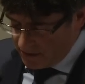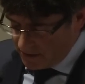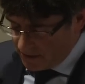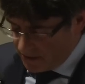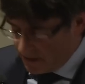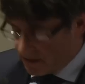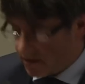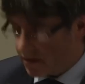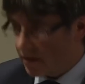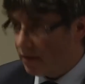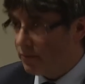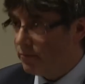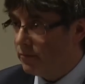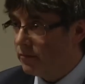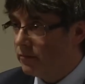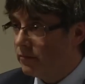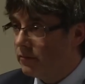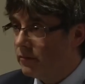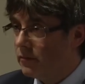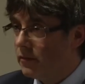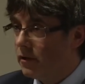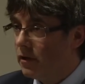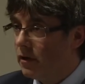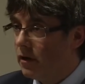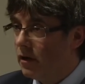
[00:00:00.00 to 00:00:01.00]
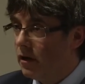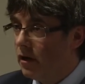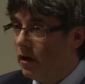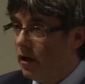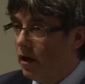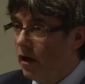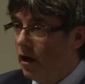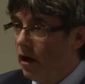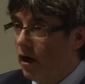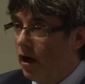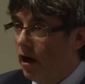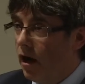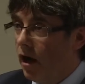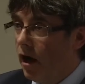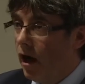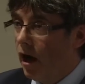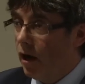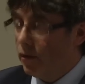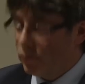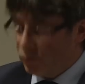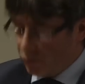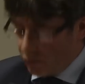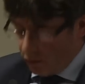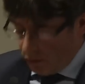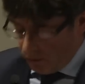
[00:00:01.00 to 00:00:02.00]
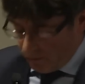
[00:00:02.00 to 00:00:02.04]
system, out